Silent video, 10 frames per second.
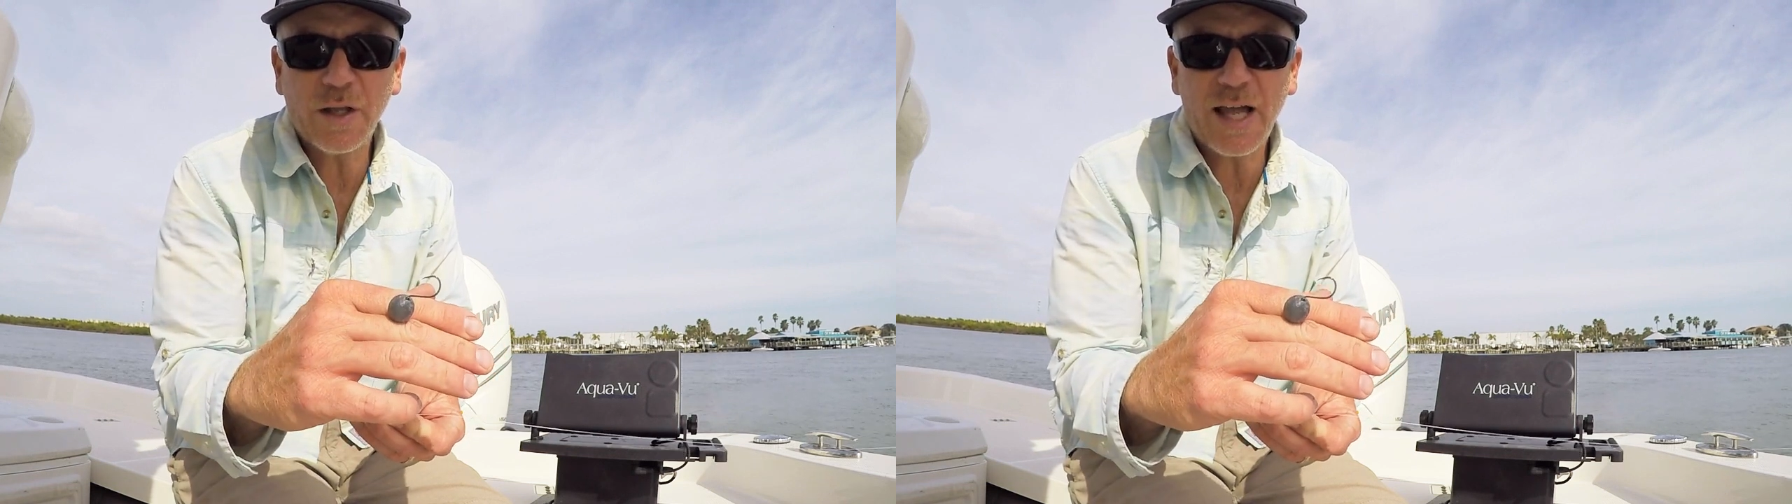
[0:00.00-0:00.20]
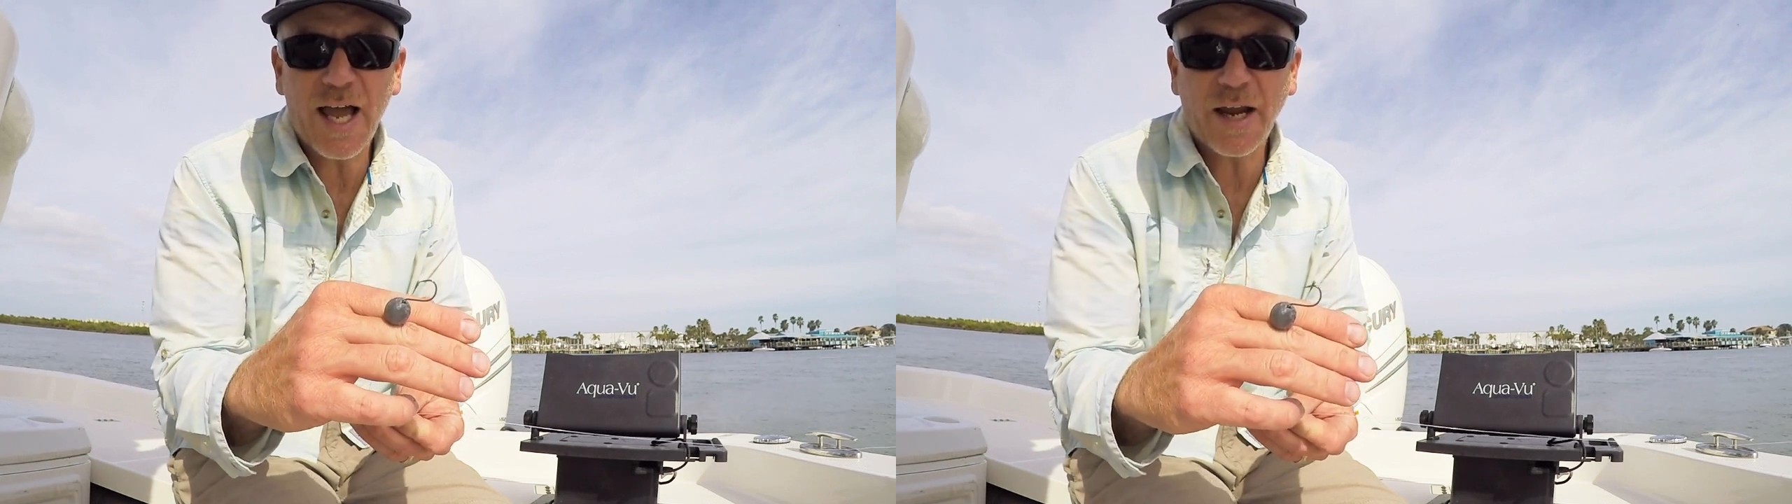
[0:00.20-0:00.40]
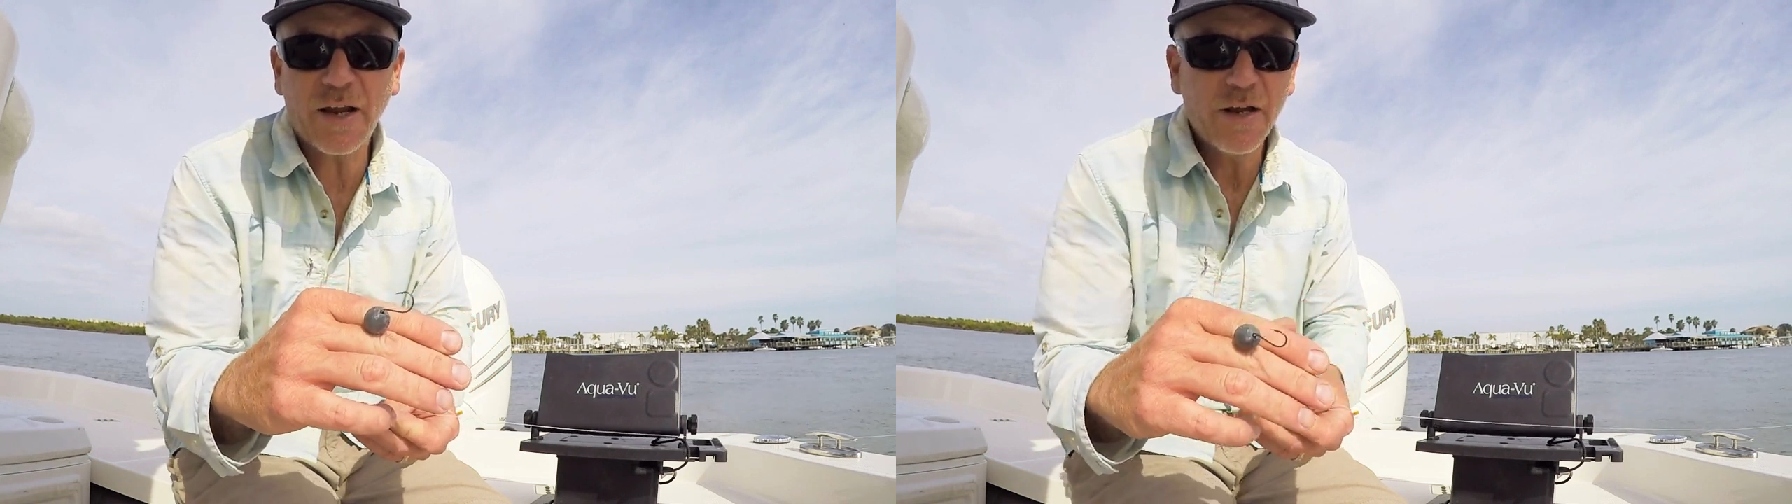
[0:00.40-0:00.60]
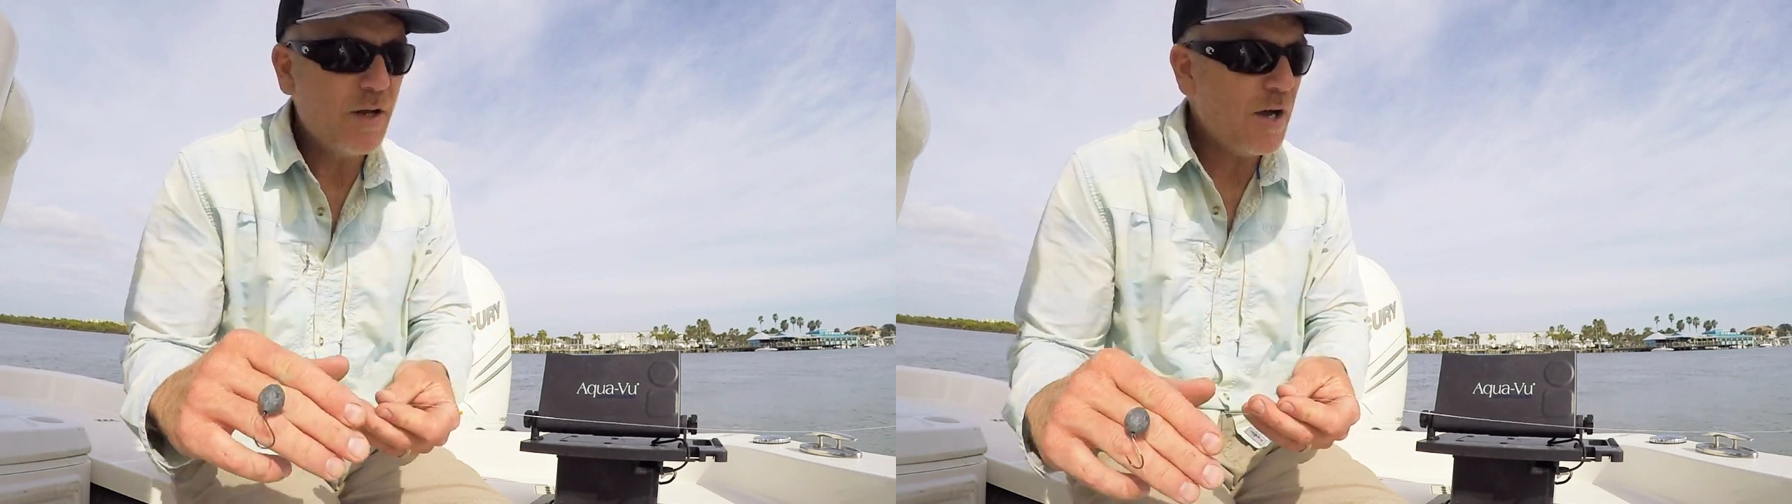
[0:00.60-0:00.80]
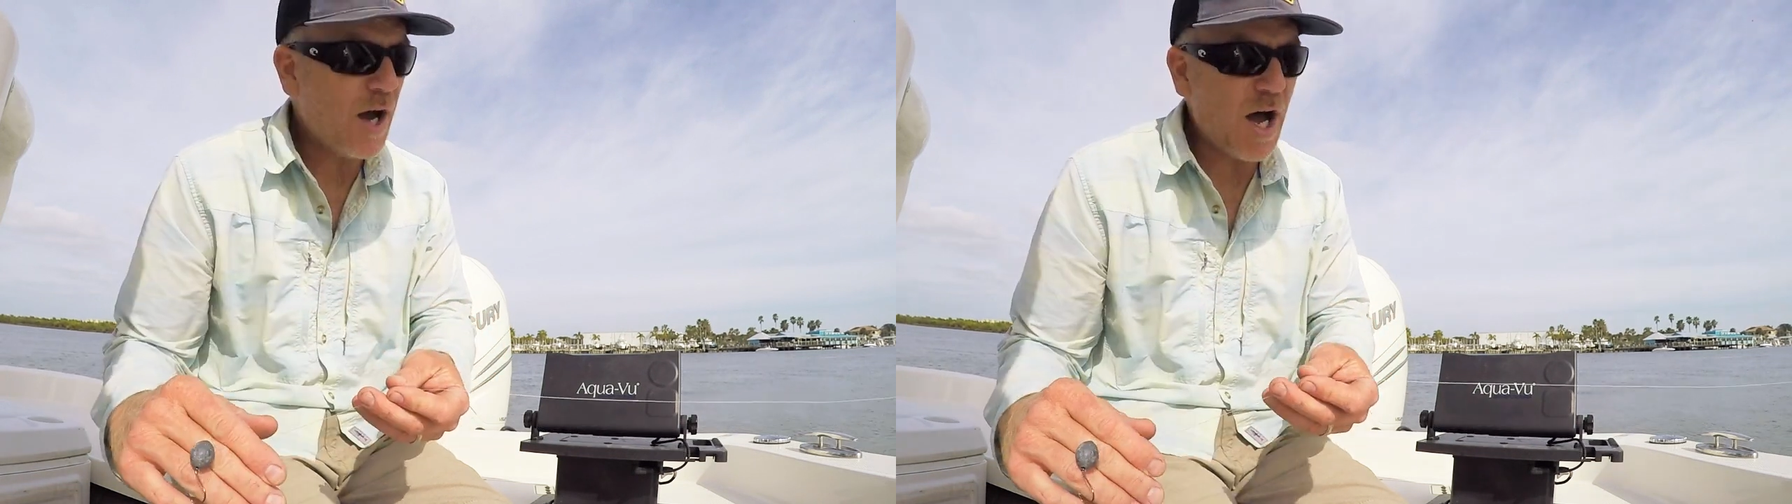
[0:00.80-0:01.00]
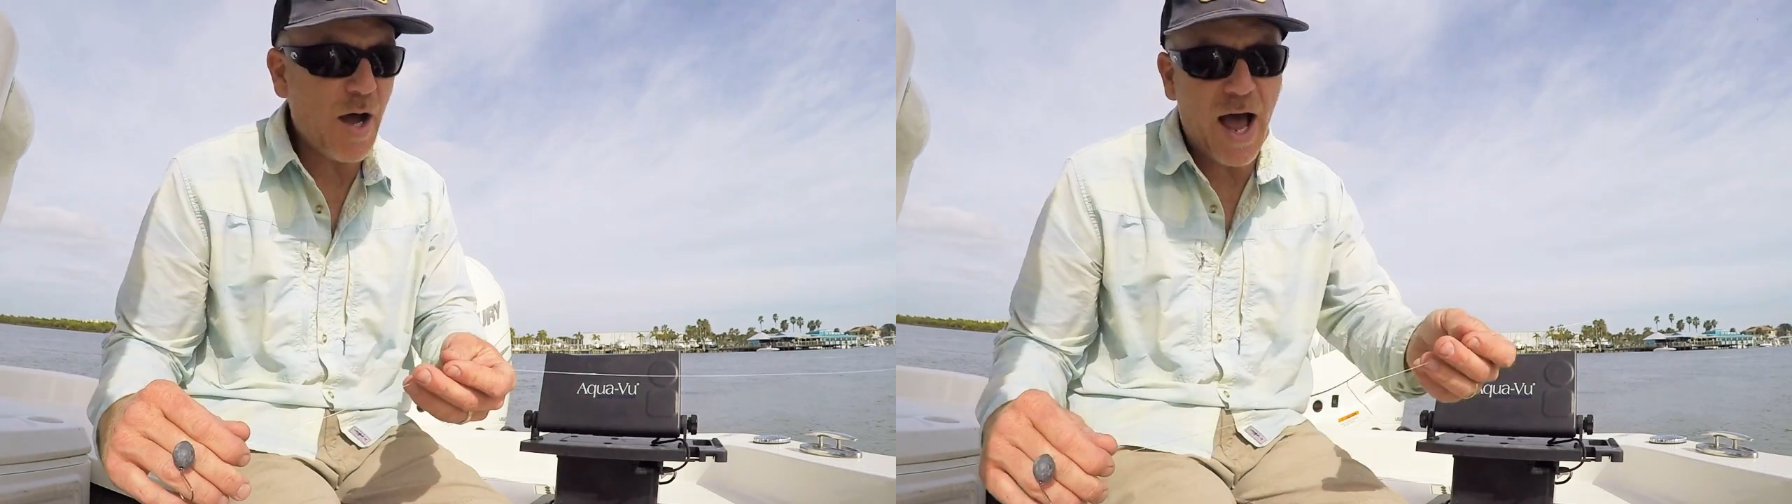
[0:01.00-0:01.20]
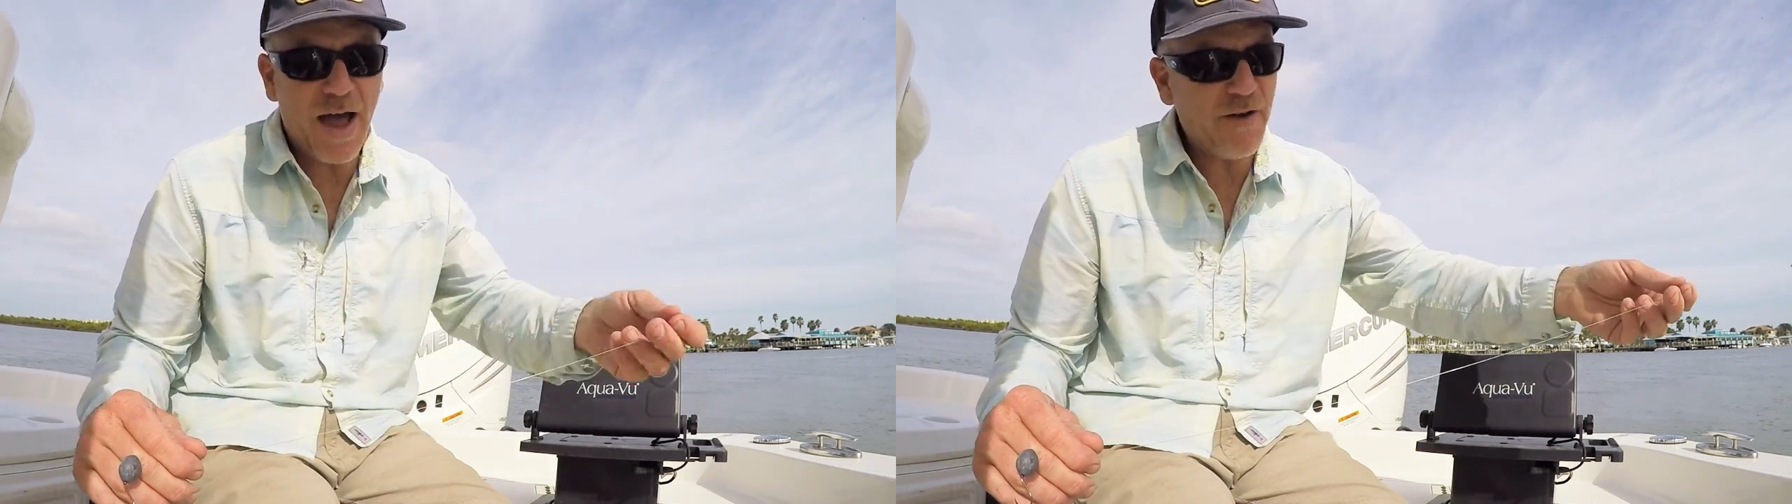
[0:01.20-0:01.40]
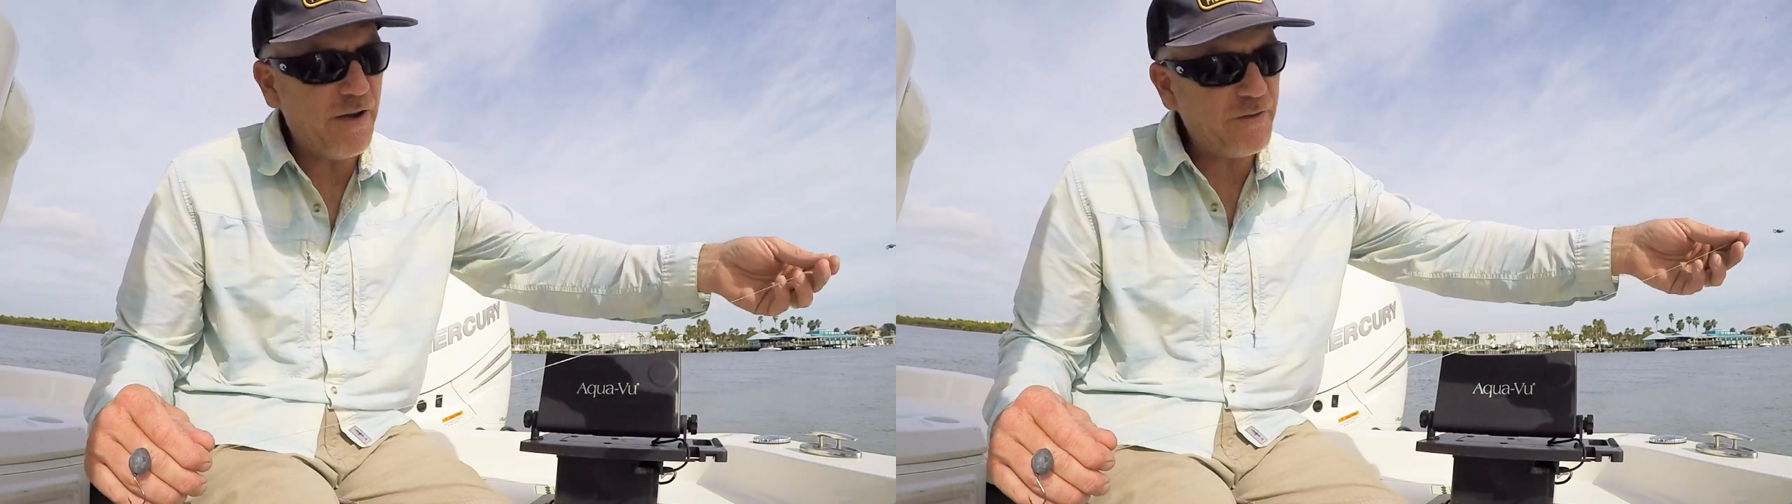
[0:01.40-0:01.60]
like.
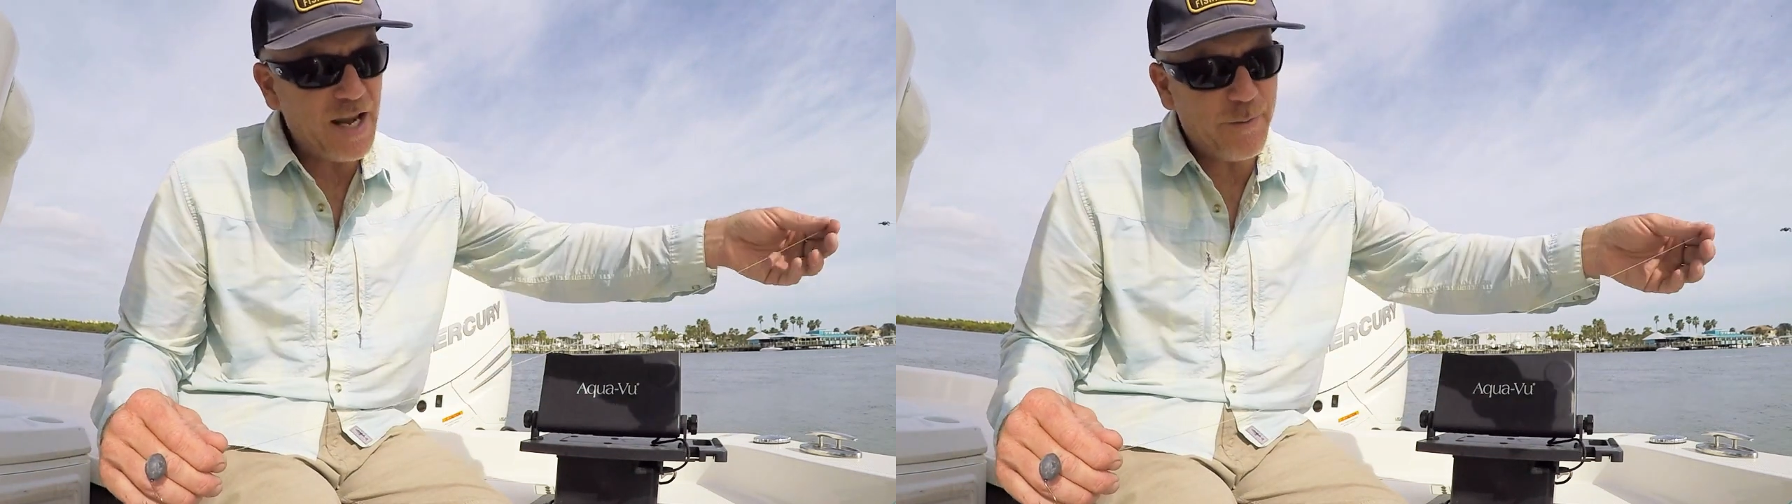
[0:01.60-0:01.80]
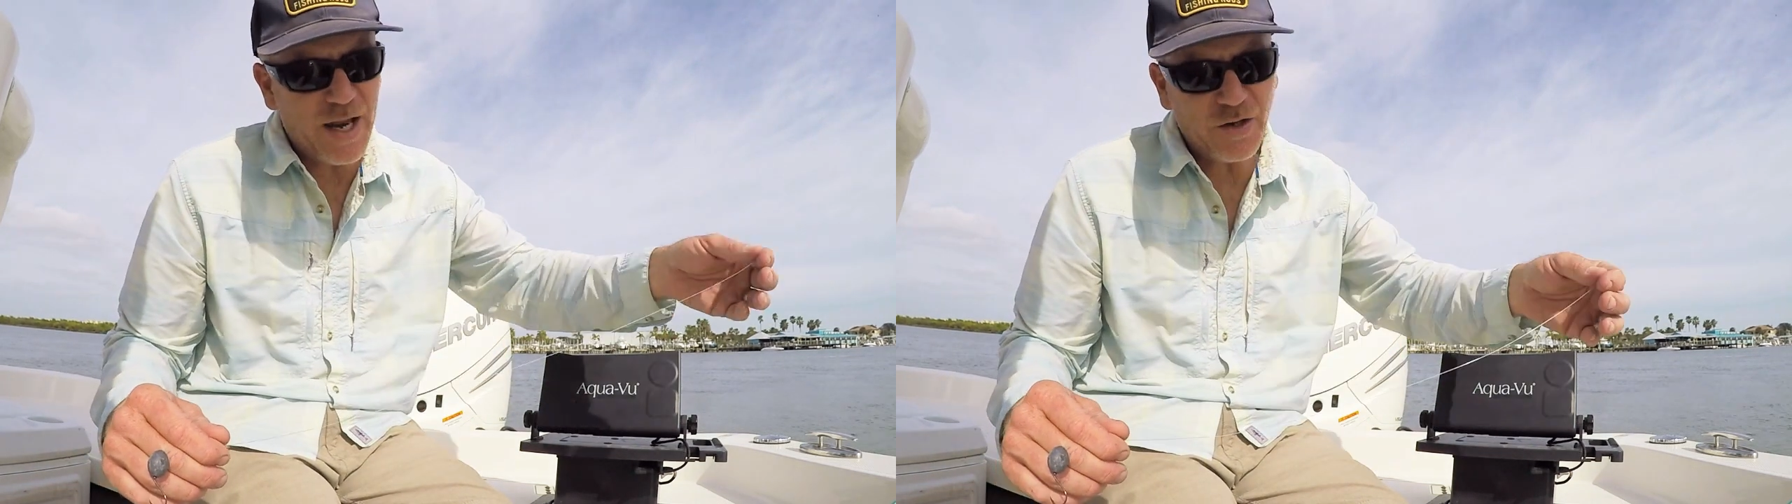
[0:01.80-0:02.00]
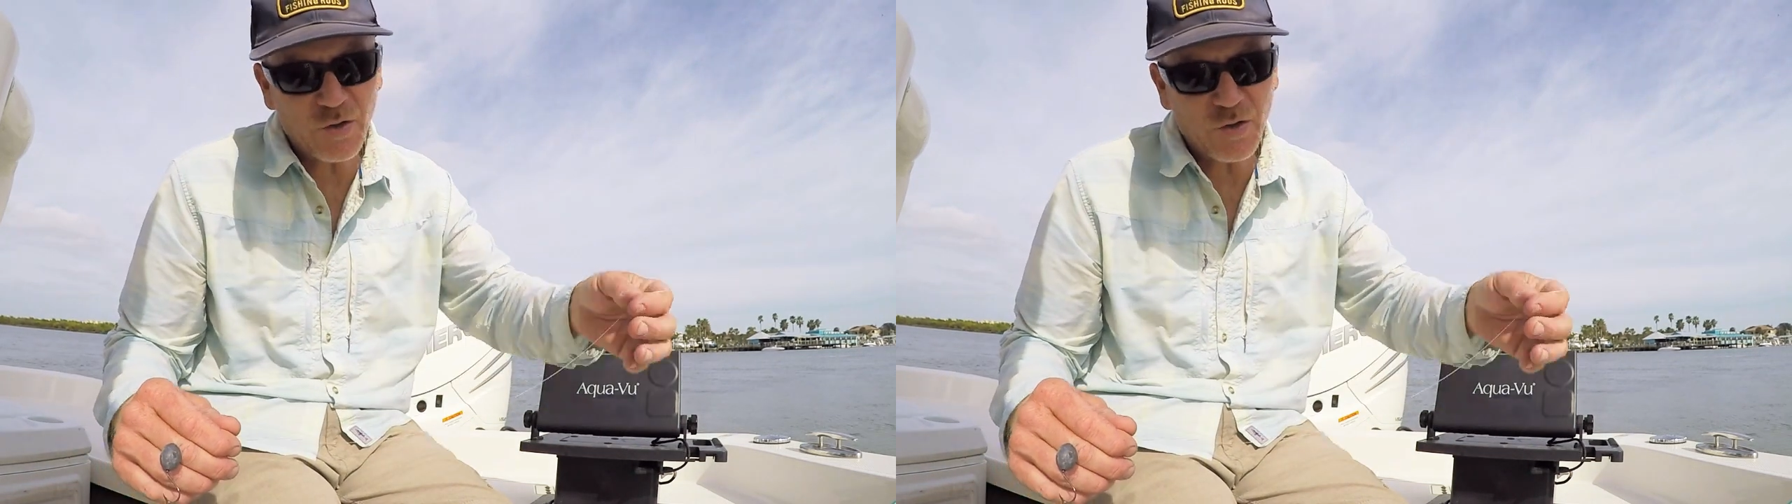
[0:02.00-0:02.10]
I've got about a